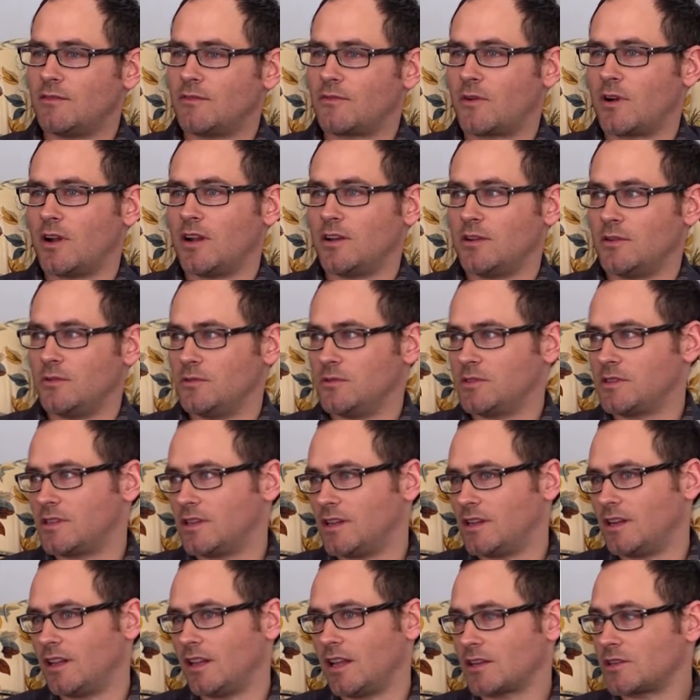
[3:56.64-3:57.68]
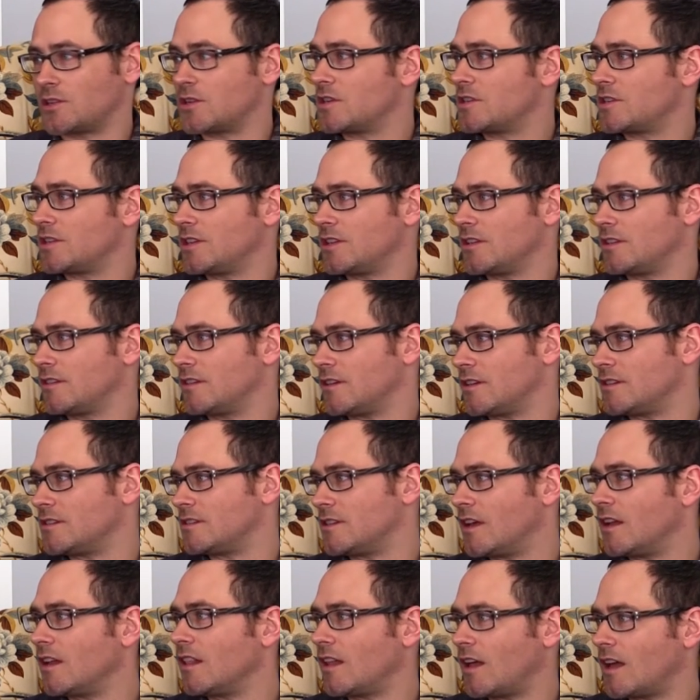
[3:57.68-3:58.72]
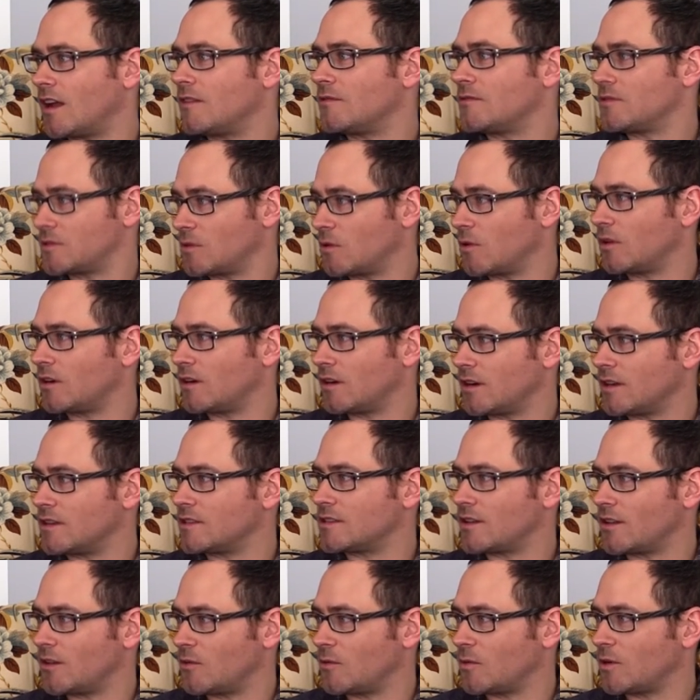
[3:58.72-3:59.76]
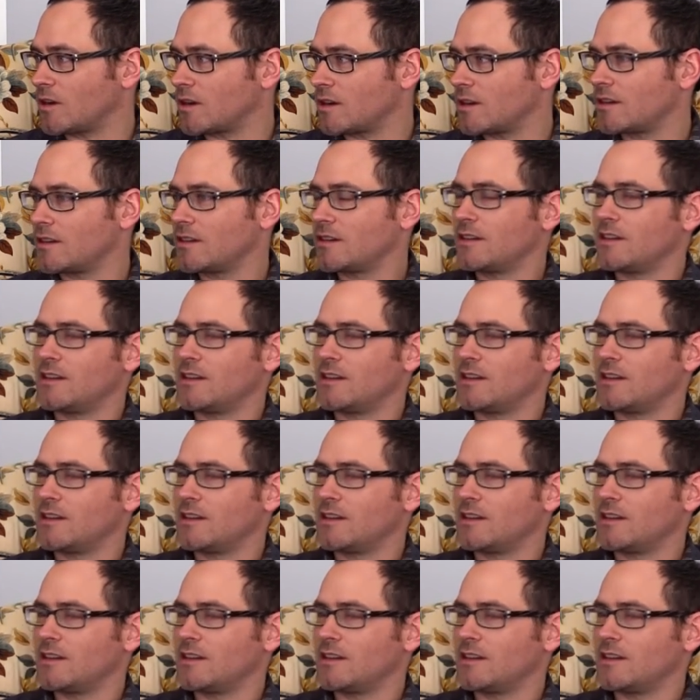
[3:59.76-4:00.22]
have a friend who's an electrician, who's done a lot of solar install work,